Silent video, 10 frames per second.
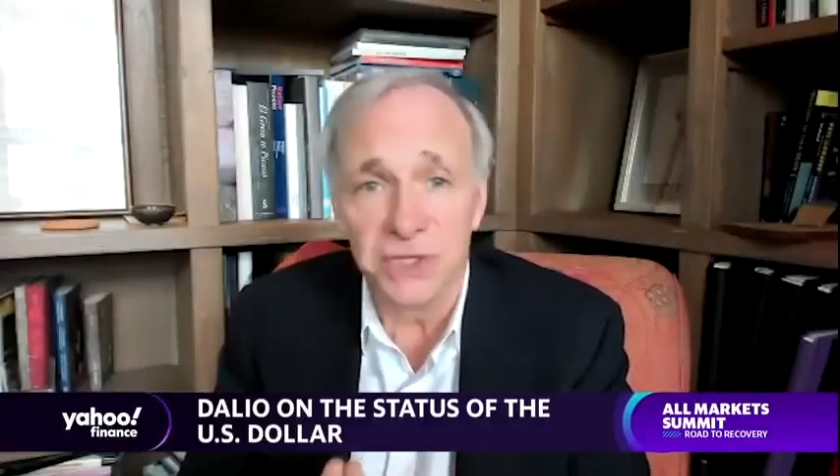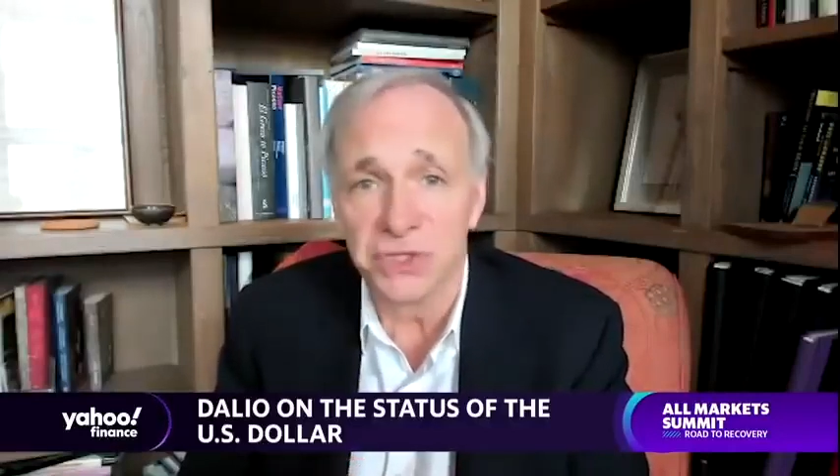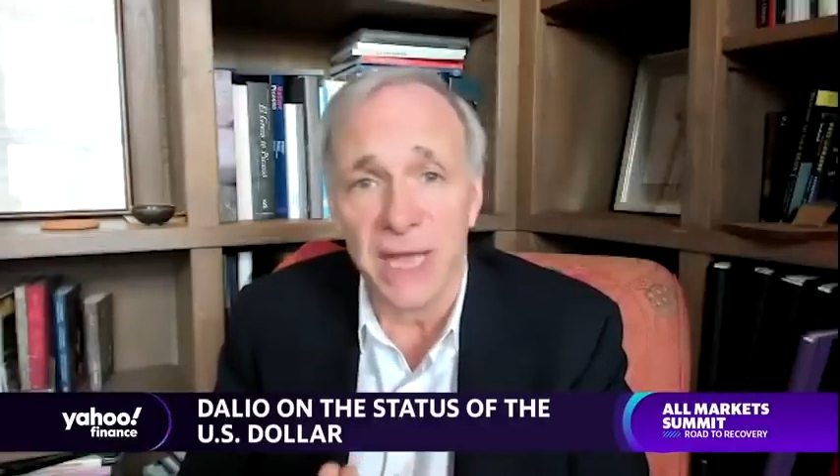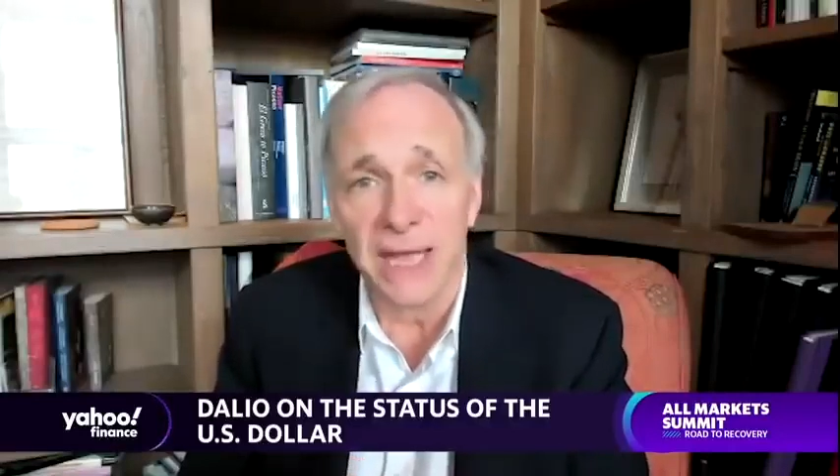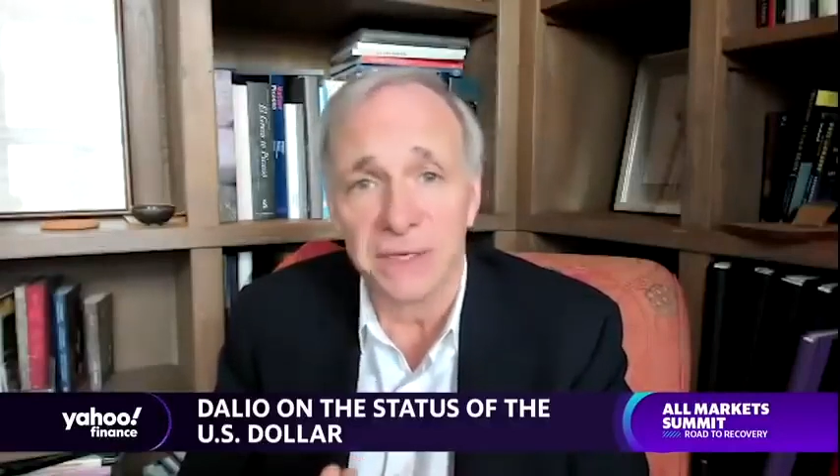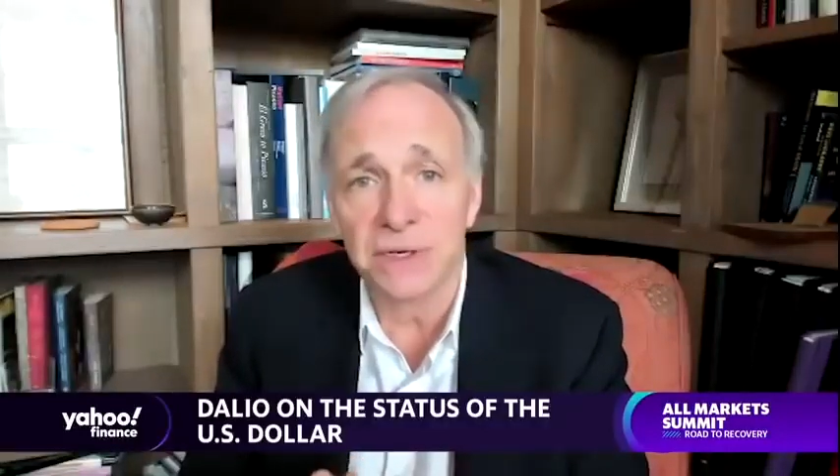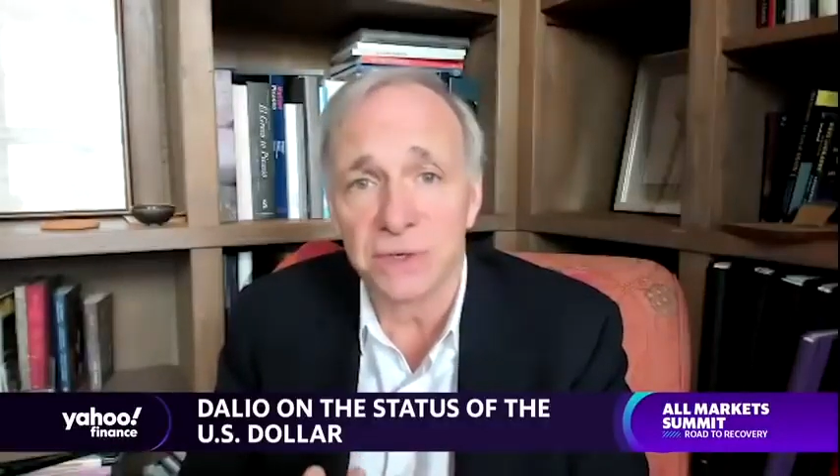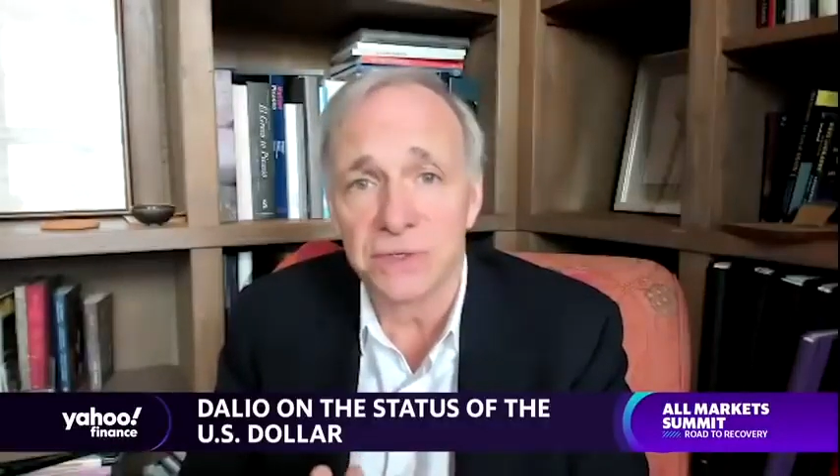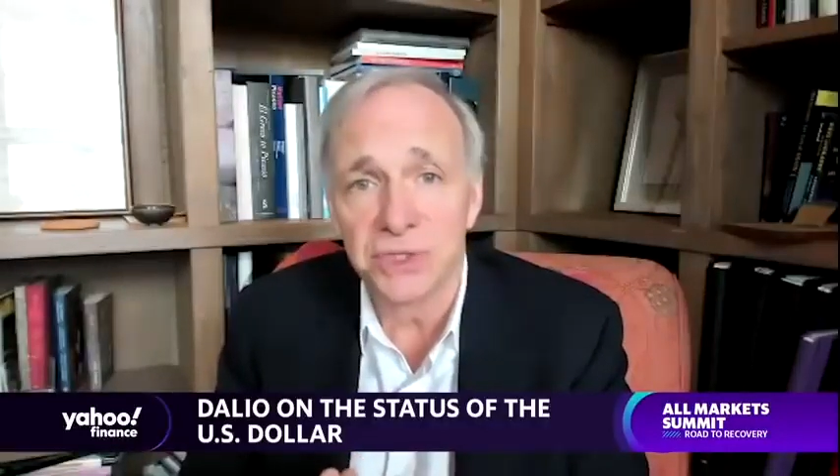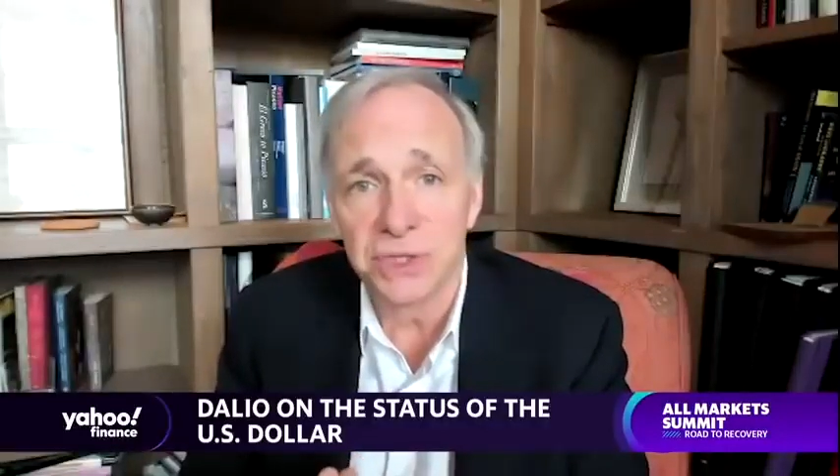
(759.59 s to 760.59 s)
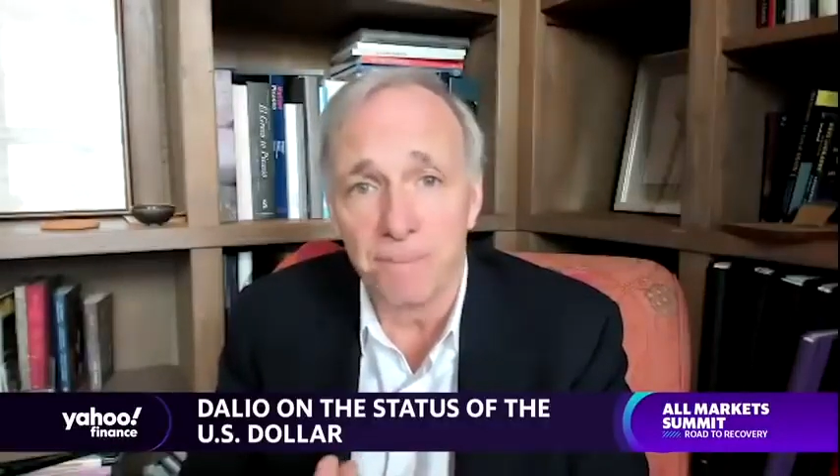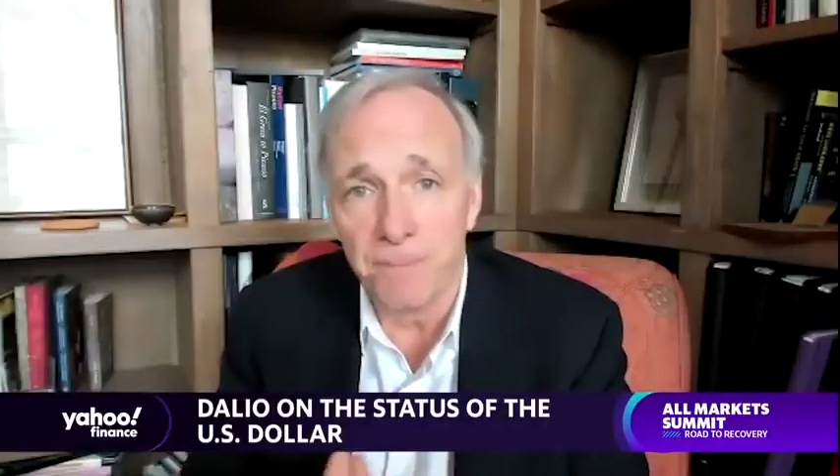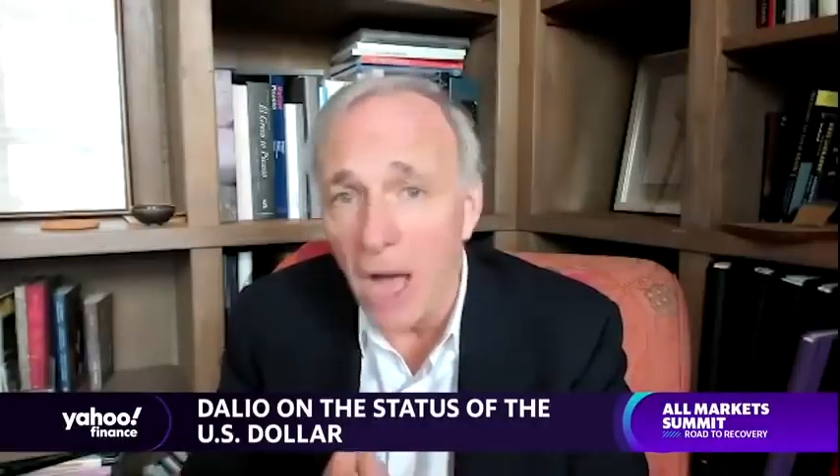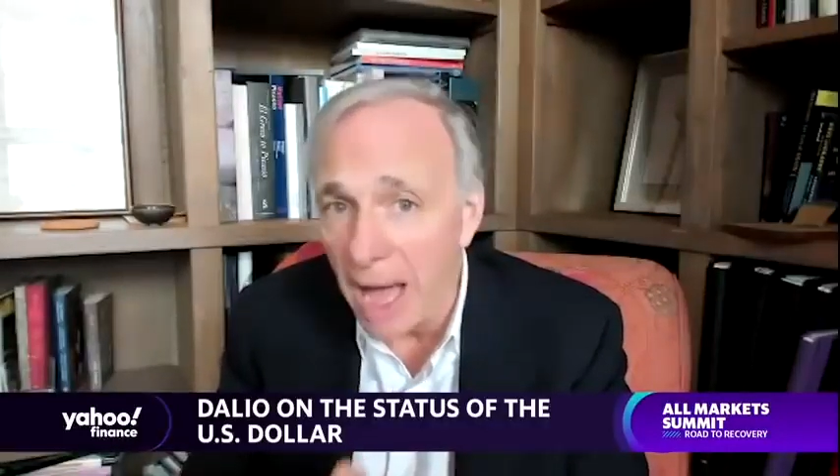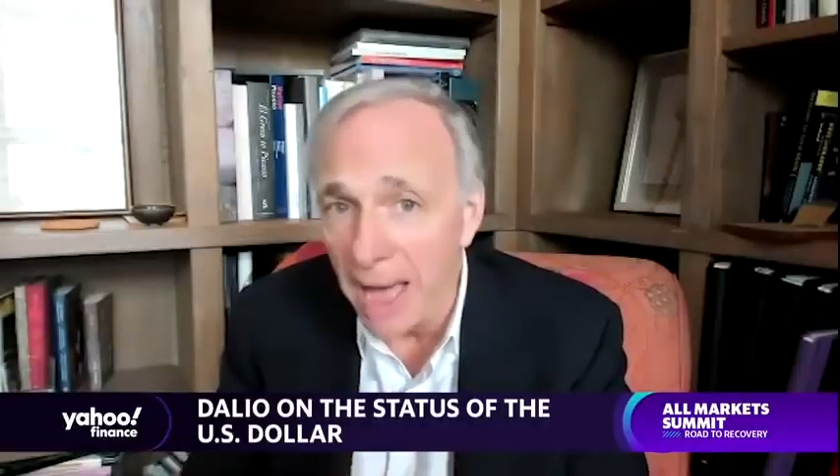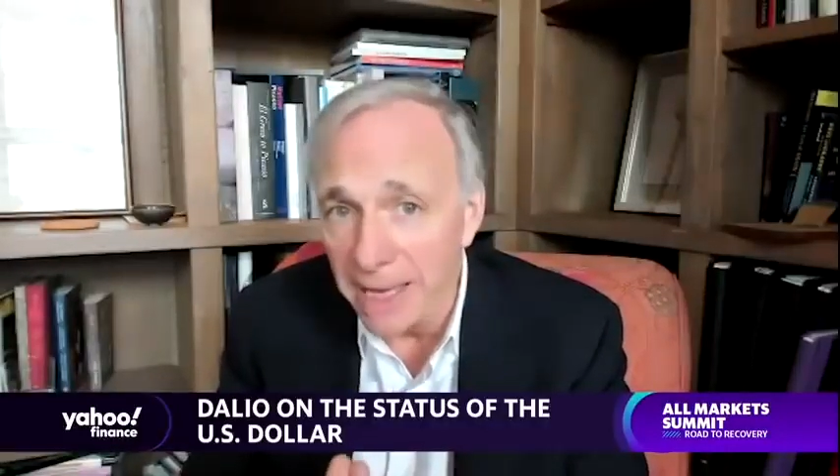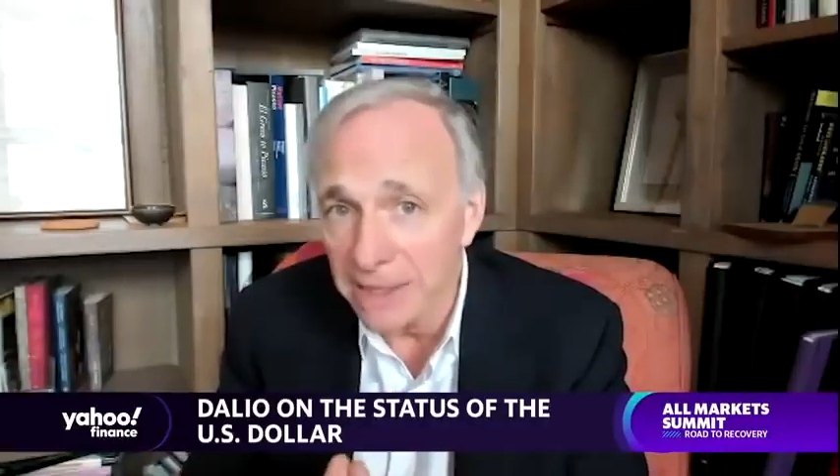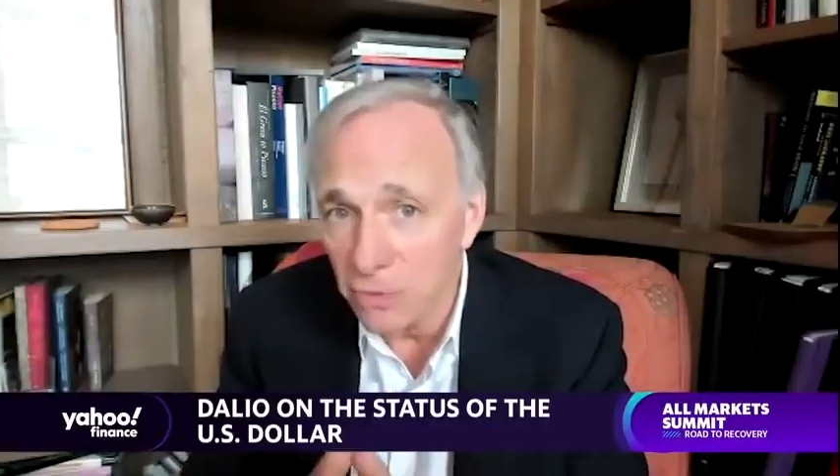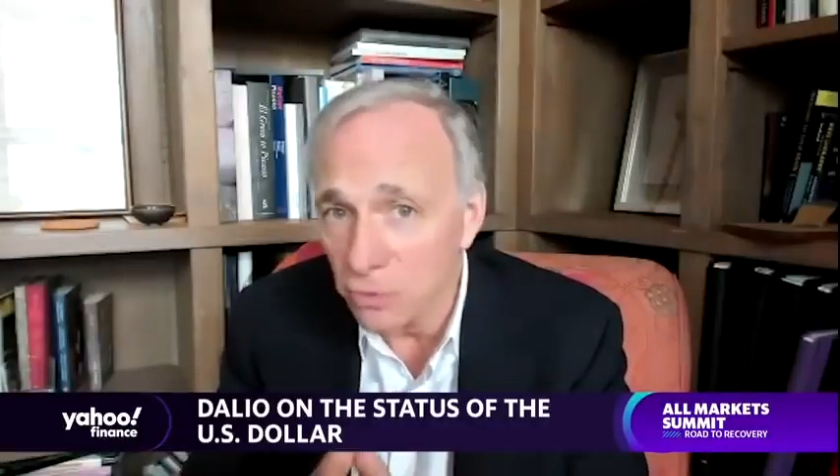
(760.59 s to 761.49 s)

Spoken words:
standards by